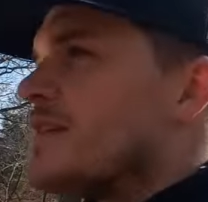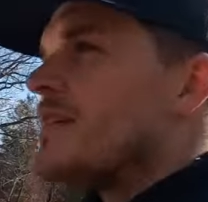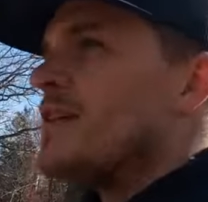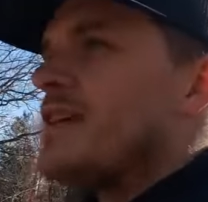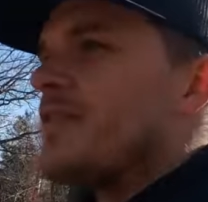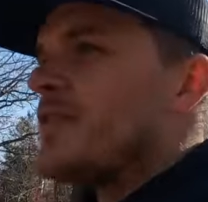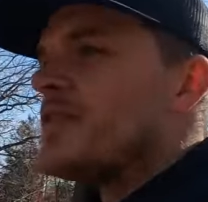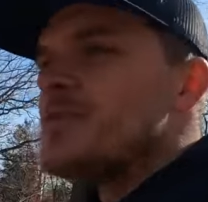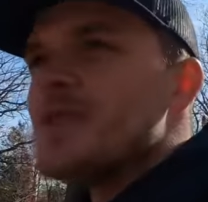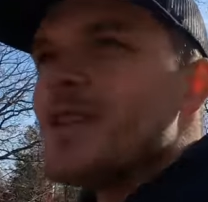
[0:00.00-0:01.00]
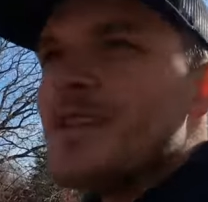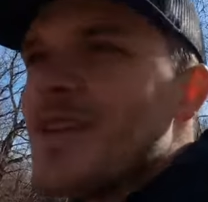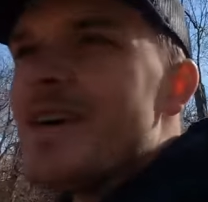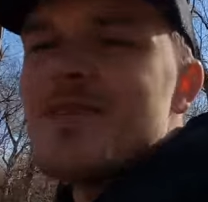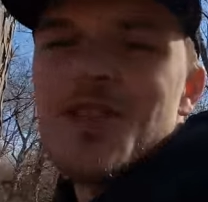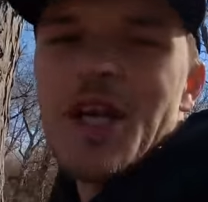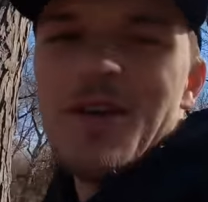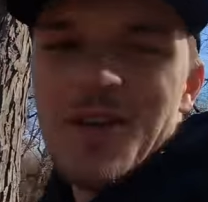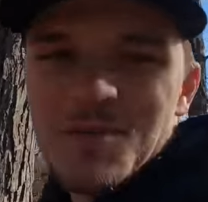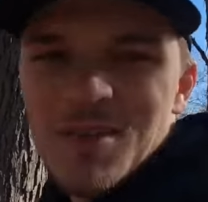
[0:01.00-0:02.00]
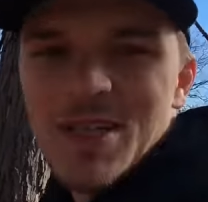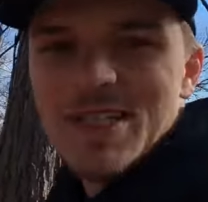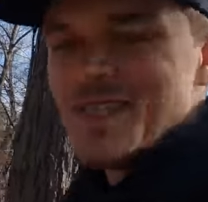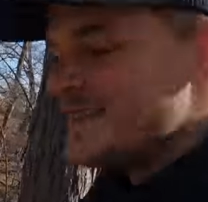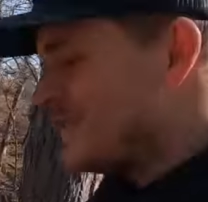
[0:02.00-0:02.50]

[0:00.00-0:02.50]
And then after this weekend, I'll have a shed hunting buddy.